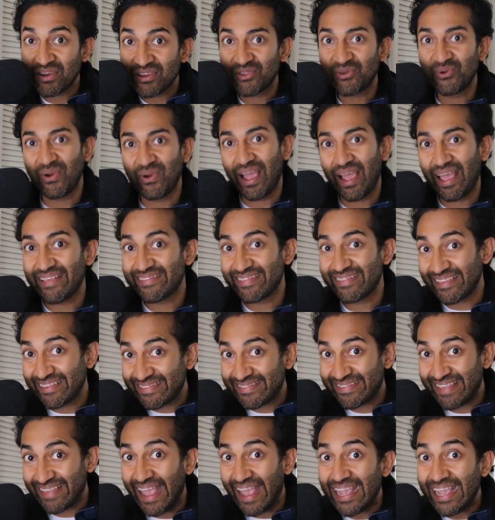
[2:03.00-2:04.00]
who has the
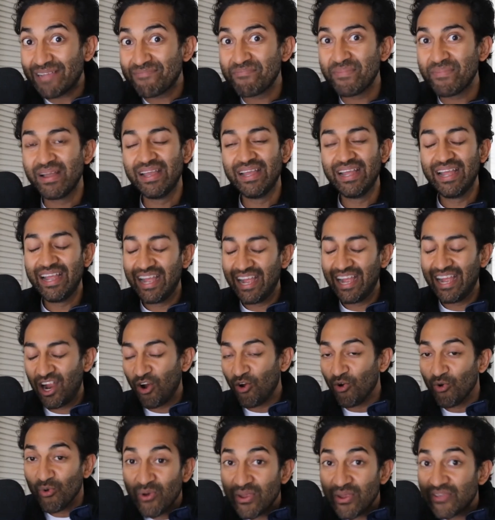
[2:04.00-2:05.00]
same
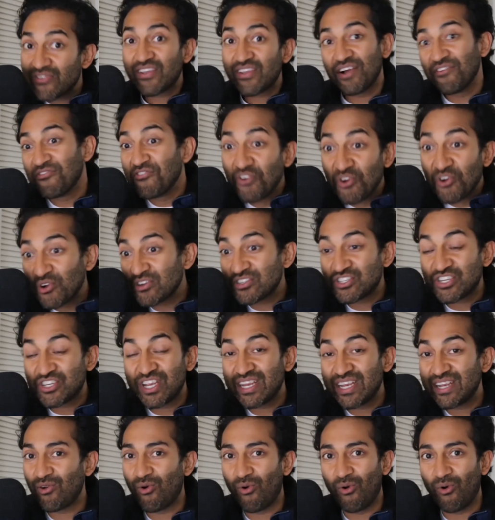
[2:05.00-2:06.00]
risk
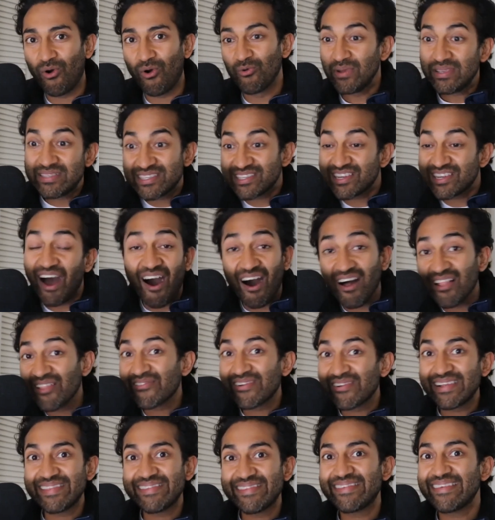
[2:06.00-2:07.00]
aversion or risk
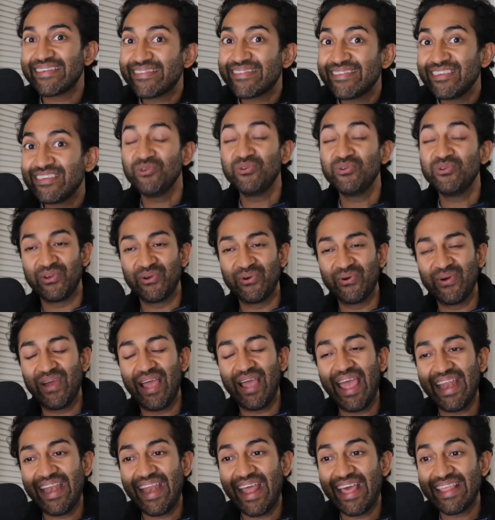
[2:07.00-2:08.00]
tolerance as you do.
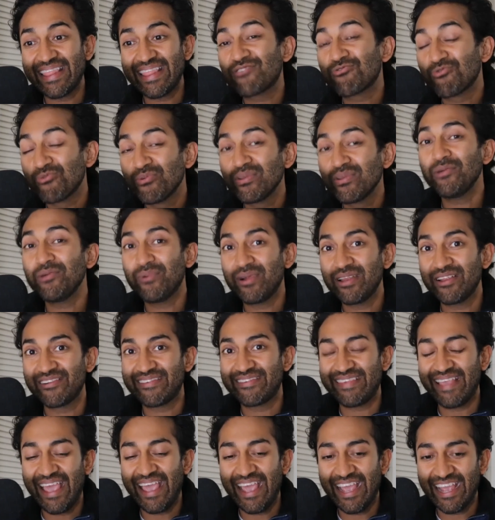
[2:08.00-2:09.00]
And, and that's really what you're
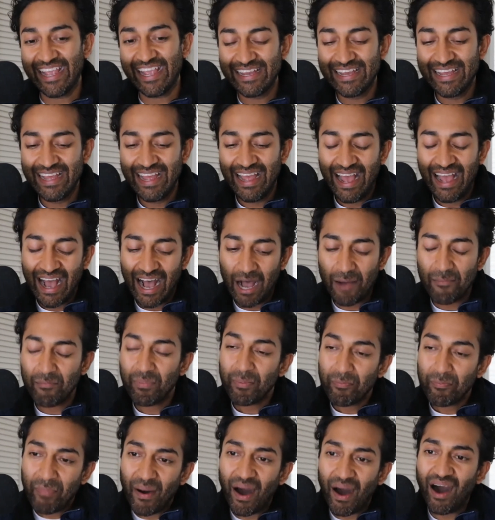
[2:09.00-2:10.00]
saying. Um,
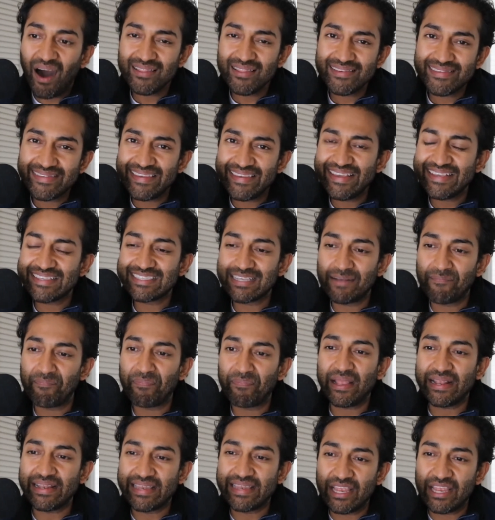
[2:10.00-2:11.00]
but policy is
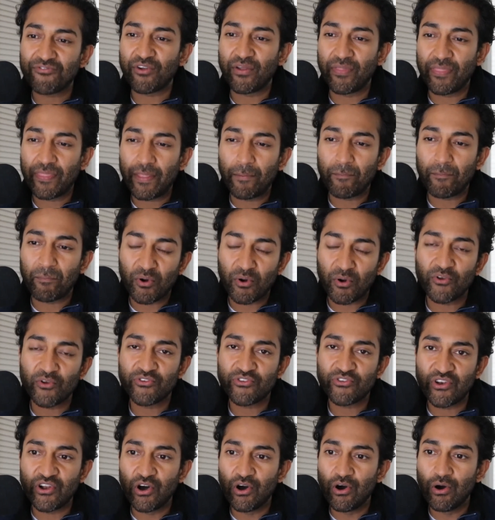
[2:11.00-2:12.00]
something different than
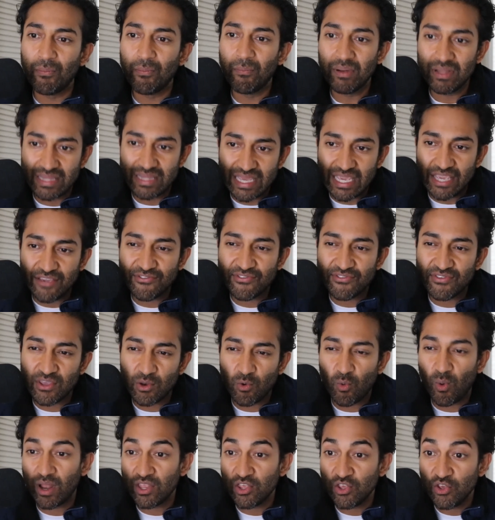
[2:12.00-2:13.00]
personal beliefs and
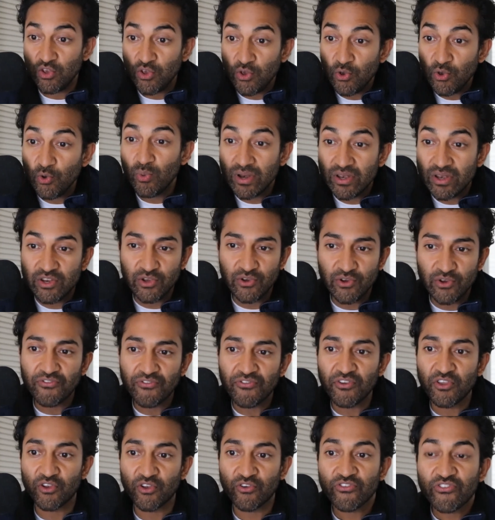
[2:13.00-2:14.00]
what you would do for
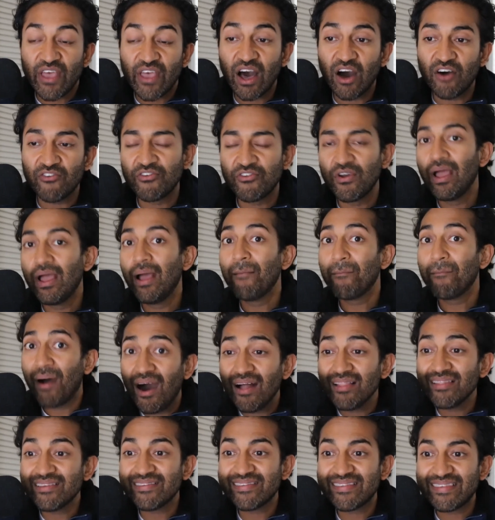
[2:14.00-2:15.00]
yourself.
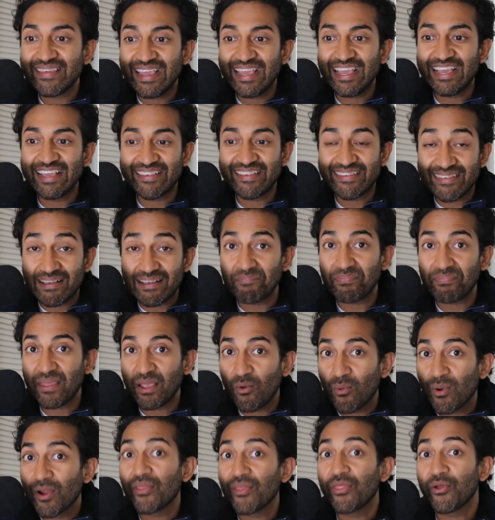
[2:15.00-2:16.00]
Policy is something
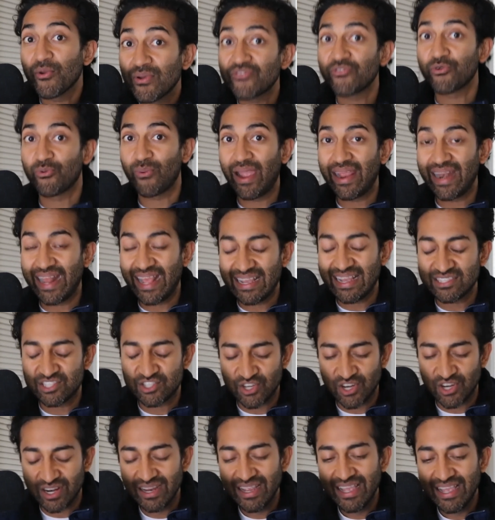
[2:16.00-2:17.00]
where there is a right answer.